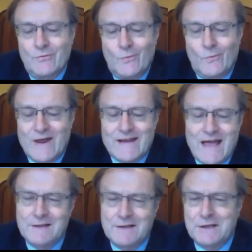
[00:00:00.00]
when
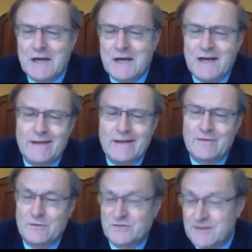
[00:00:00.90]
Alan and I,
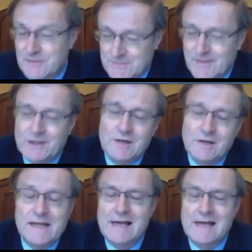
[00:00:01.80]
that was, that's my
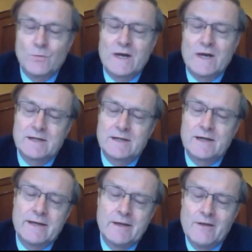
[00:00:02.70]
colleague Alan White and
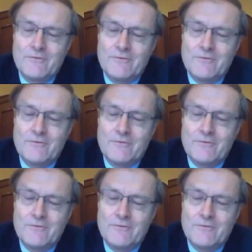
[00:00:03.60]
I,